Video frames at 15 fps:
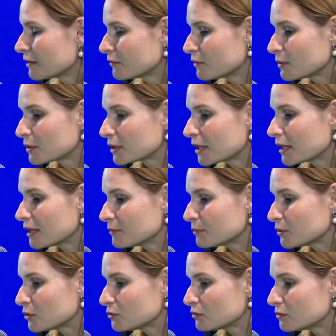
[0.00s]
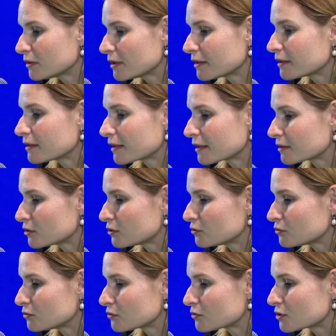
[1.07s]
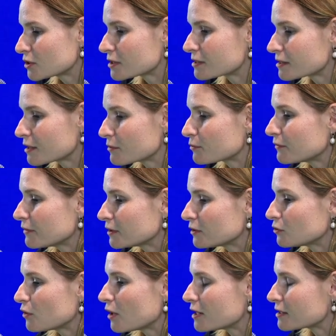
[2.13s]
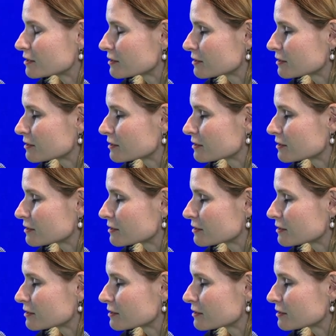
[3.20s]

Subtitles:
"We will help you and thank you. Just say "Privet" to us,"